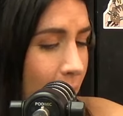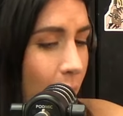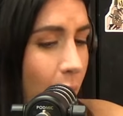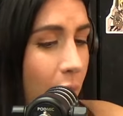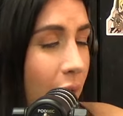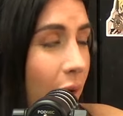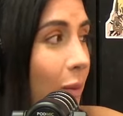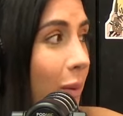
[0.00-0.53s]

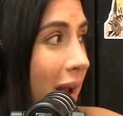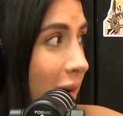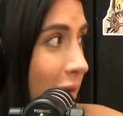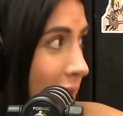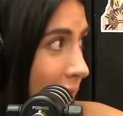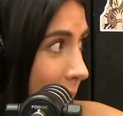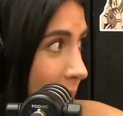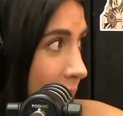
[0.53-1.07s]
What a way to
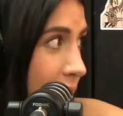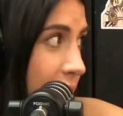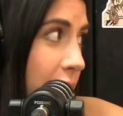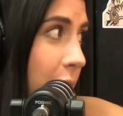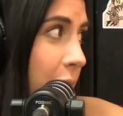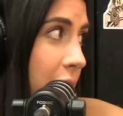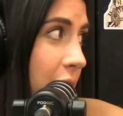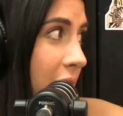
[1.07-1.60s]
wrap the
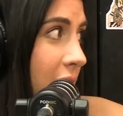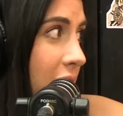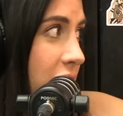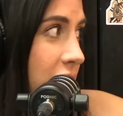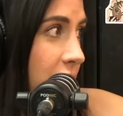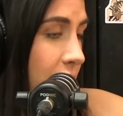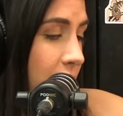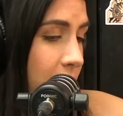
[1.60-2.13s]
football action on the